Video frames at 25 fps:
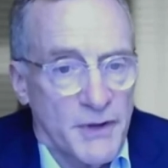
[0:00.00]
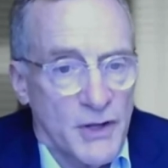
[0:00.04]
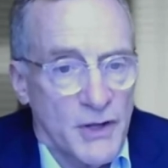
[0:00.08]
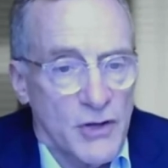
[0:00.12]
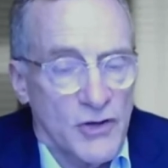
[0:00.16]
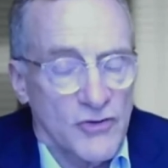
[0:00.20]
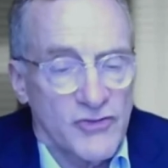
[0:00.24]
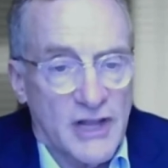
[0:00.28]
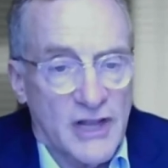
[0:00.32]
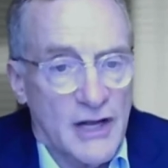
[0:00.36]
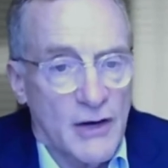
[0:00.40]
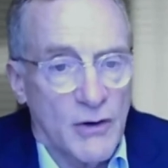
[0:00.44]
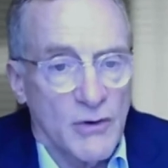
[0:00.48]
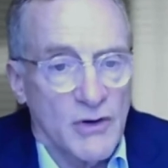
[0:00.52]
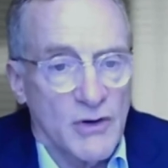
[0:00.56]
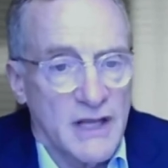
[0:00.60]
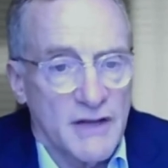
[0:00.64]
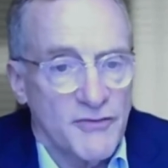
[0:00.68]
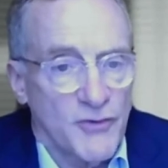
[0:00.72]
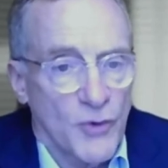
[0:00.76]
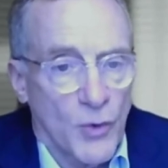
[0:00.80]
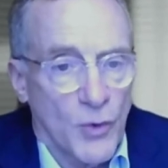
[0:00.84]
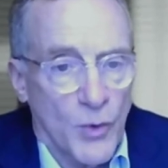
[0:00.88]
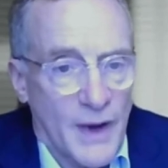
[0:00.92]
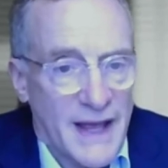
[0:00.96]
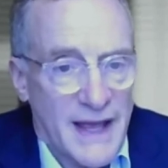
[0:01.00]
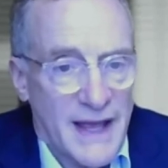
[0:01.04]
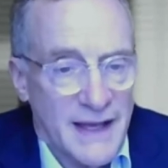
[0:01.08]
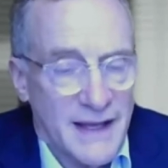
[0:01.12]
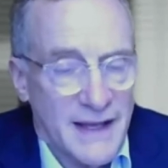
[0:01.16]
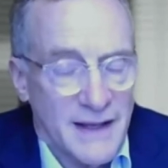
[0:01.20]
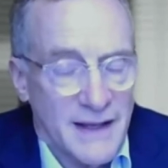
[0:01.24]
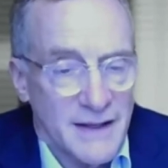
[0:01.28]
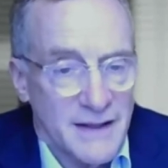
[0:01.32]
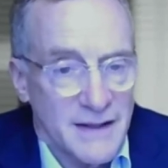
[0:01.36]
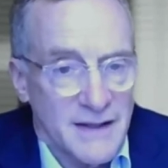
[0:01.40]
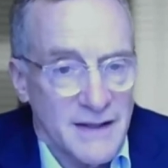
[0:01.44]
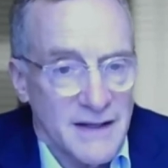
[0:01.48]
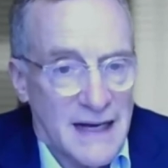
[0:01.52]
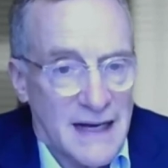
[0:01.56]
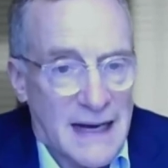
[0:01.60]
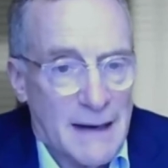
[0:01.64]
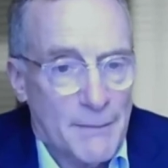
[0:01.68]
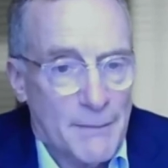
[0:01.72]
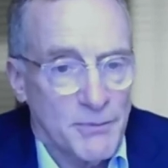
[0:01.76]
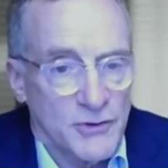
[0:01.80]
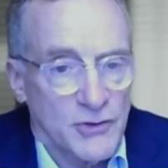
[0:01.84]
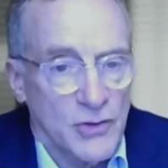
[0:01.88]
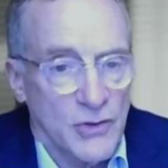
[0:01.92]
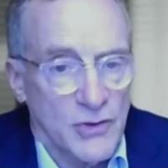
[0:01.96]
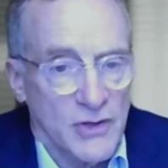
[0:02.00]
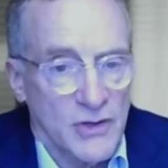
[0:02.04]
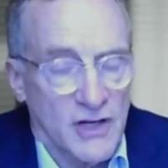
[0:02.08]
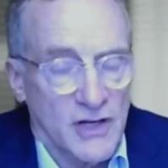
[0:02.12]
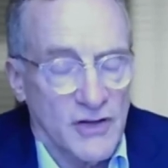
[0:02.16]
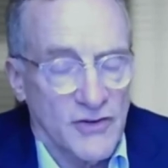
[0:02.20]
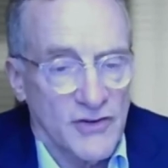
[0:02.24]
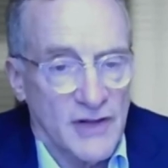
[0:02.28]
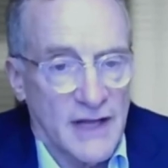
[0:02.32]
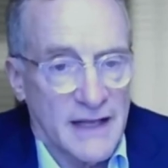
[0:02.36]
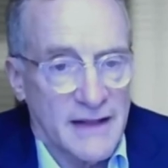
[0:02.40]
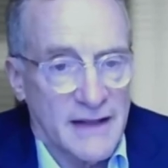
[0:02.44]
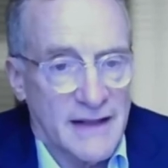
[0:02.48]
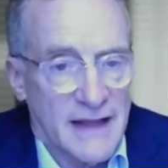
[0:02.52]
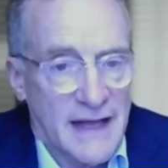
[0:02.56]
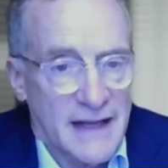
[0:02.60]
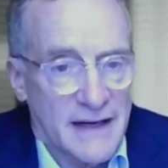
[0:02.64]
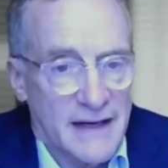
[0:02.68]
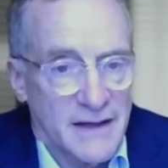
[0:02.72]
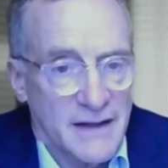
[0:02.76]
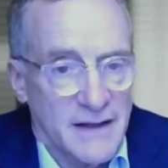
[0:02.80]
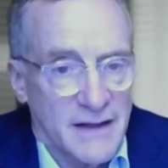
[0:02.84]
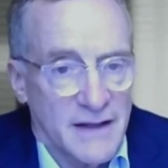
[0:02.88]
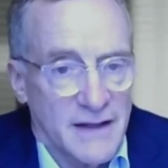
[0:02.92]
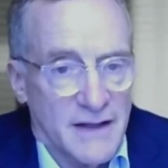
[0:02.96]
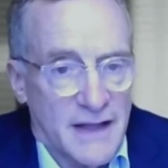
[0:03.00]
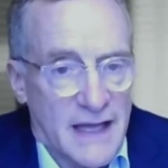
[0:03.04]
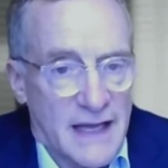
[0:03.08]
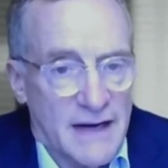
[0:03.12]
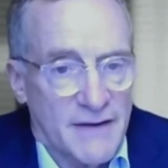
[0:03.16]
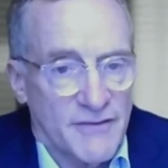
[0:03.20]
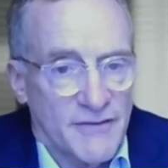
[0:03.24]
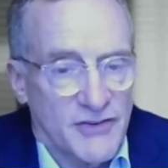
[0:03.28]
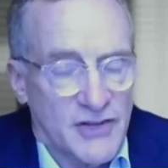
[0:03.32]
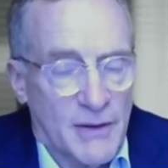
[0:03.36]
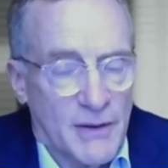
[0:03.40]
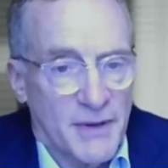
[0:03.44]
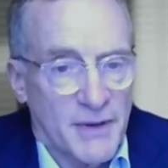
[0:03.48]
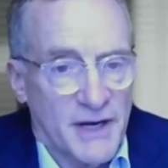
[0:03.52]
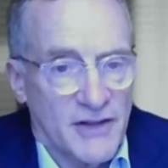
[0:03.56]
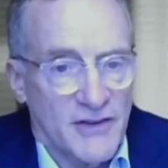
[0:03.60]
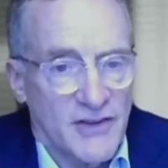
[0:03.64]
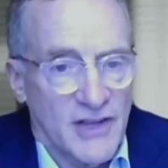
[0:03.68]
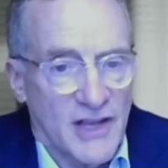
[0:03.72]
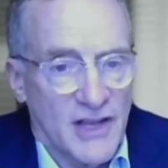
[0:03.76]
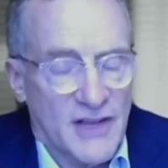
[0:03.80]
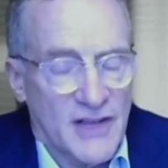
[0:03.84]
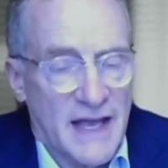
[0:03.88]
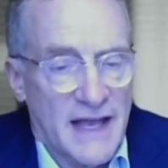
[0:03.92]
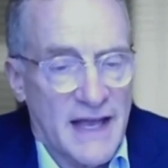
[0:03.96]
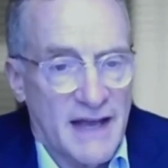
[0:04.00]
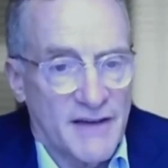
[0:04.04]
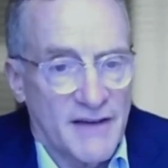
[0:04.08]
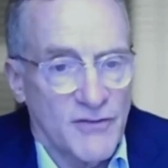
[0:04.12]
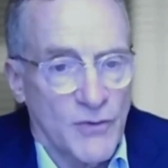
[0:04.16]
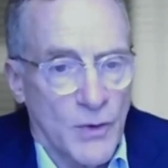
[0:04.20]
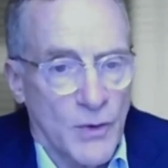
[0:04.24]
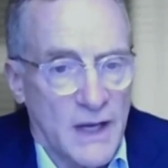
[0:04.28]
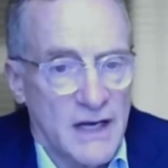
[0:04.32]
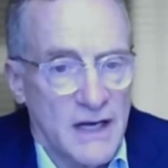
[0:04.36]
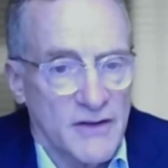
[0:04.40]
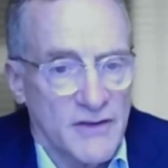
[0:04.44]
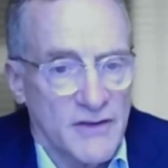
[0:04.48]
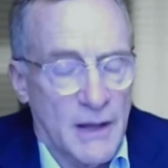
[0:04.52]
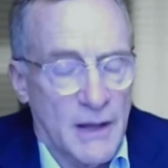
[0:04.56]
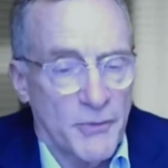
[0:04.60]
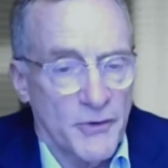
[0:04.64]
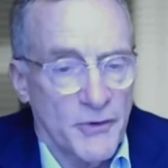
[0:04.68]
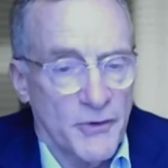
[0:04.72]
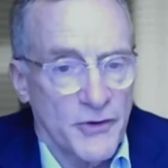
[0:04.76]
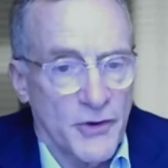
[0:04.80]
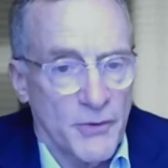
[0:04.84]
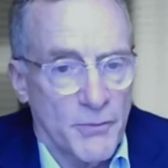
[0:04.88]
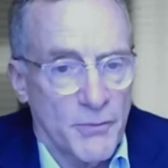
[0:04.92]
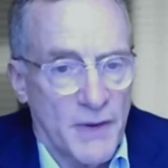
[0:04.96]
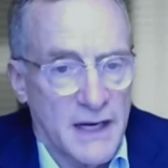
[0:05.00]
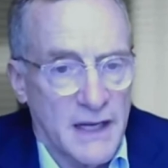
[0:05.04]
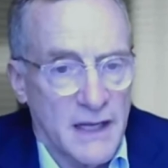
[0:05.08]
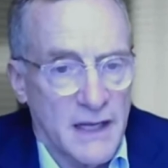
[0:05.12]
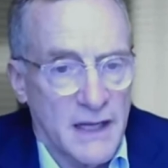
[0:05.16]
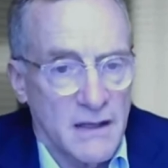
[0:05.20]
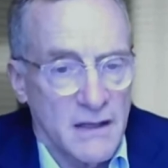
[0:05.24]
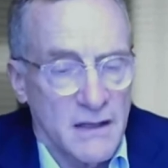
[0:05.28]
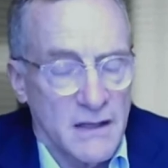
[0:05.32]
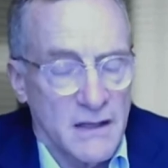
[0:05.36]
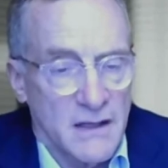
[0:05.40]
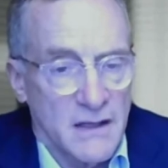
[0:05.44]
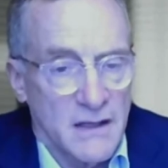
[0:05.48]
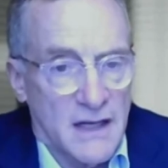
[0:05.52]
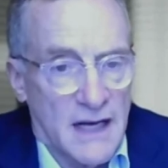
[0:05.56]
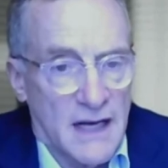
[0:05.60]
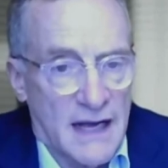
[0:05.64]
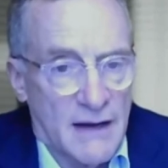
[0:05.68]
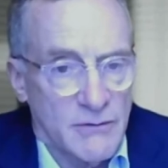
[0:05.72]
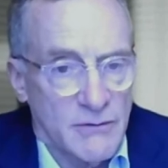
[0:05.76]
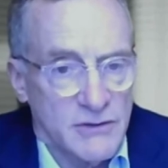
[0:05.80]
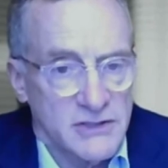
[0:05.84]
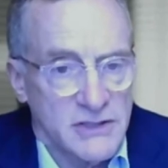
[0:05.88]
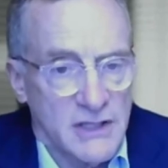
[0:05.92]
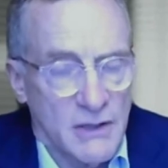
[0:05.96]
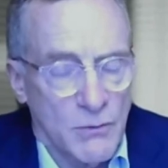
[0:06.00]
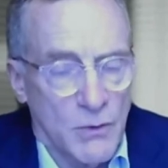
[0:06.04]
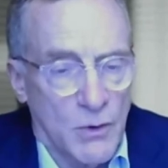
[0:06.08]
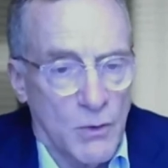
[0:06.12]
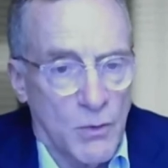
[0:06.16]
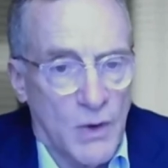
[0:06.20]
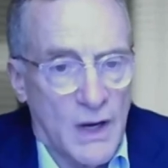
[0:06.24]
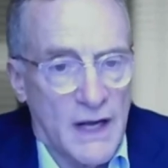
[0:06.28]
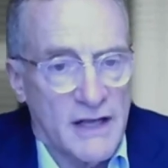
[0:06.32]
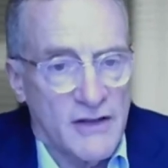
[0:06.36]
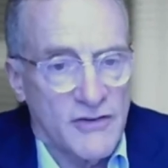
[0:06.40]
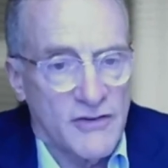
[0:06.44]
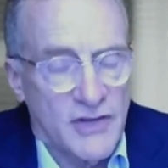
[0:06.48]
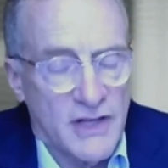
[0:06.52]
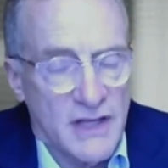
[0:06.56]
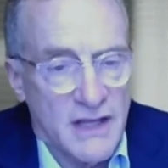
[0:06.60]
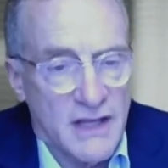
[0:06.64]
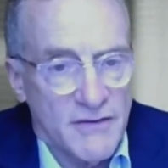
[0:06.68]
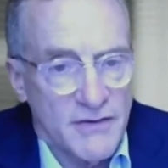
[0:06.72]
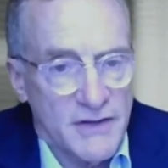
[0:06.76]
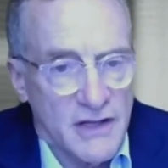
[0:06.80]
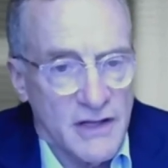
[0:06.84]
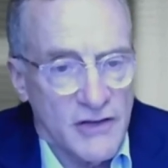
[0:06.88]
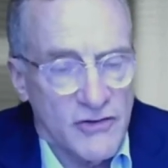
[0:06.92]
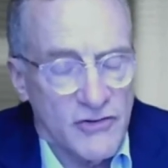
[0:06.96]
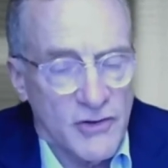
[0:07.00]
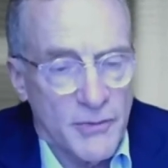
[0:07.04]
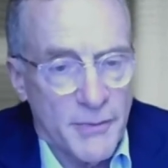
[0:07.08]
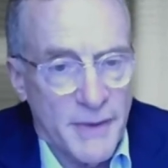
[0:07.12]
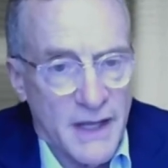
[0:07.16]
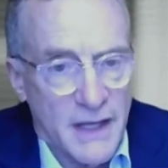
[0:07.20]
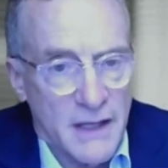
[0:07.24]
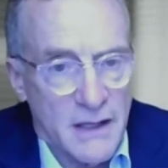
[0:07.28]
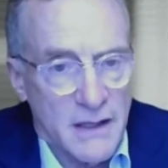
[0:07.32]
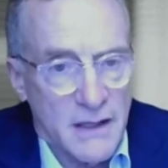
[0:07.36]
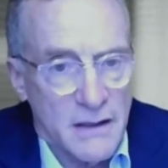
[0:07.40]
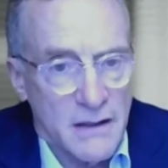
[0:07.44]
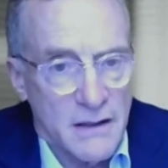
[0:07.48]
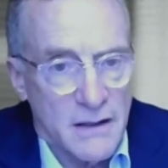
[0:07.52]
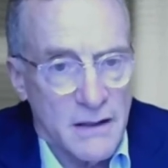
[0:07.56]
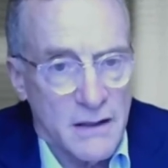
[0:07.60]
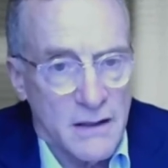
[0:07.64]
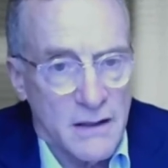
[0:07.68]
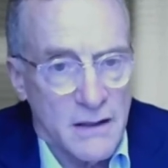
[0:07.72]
because they don't give away opportunities like that. And if somebody says, I have a double your money, I would say, well, why is he giving this to me?